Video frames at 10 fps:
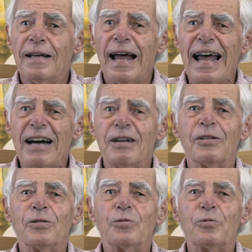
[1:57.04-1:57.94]
how
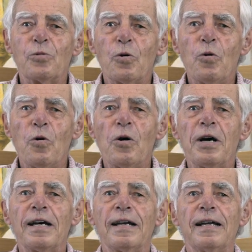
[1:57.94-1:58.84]

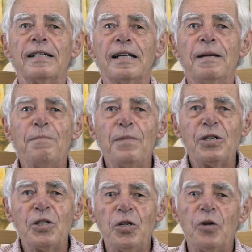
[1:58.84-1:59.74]
raw and
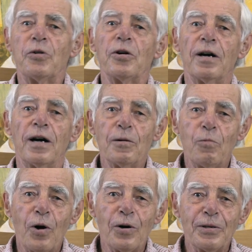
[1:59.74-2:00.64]
immature I
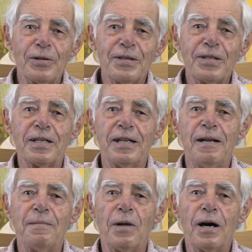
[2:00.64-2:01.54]
was
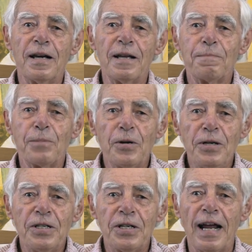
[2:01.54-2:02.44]
in my
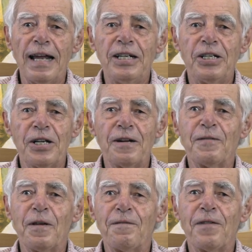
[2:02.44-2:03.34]
appreciation of
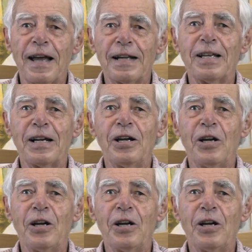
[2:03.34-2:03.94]
the fact that